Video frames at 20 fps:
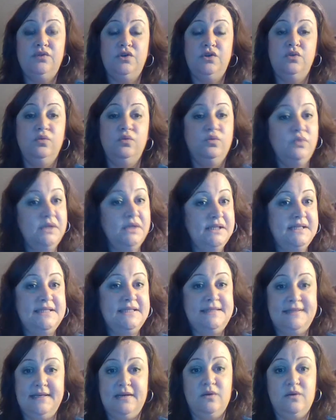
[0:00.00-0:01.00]
to really
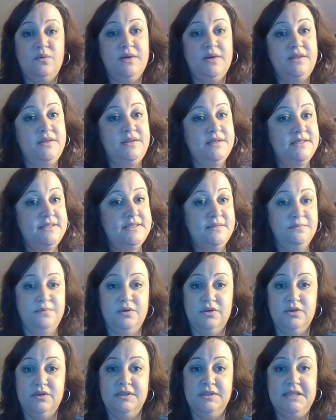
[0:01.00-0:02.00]
stick with the
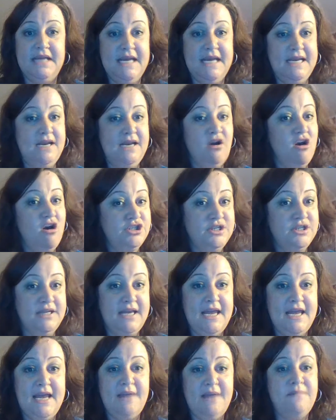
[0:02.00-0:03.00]
simple dating auction
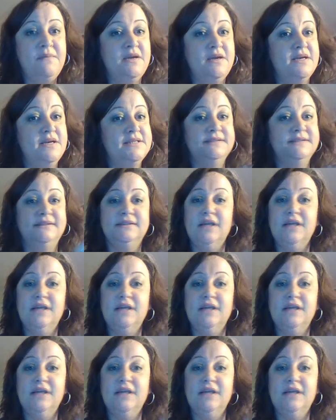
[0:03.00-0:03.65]
game, because